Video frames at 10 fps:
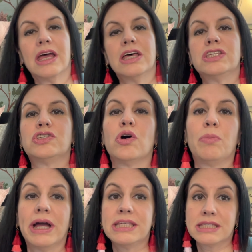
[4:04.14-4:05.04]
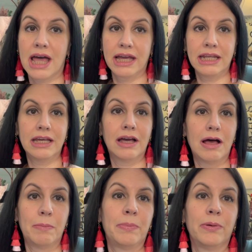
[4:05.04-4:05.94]
So by signing
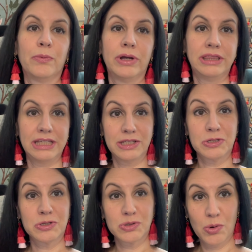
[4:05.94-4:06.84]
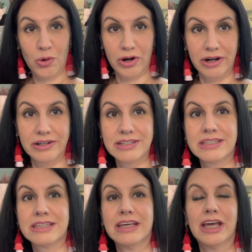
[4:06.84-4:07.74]
up with these
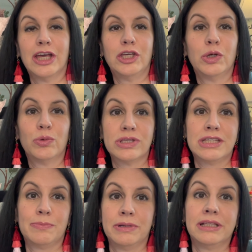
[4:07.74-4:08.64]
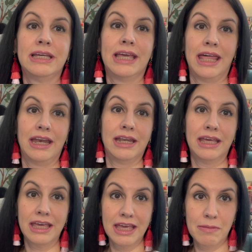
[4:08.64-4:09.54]
stores, you will typically get an
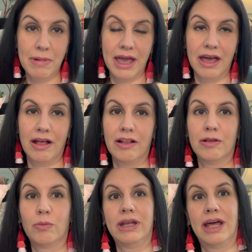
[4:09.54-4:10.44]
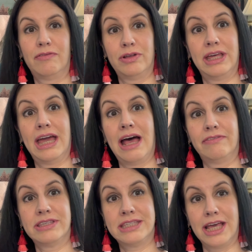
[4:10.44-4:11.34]
email whenever they have
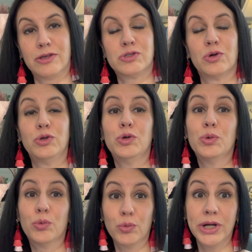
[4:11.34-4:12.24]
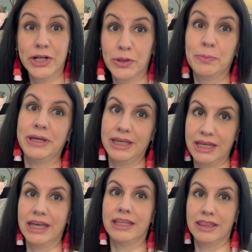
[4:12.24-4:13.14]
a sale, so you will be
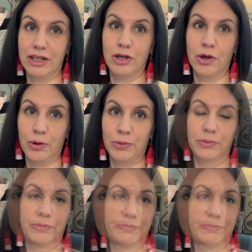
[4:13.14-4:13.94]
in the know.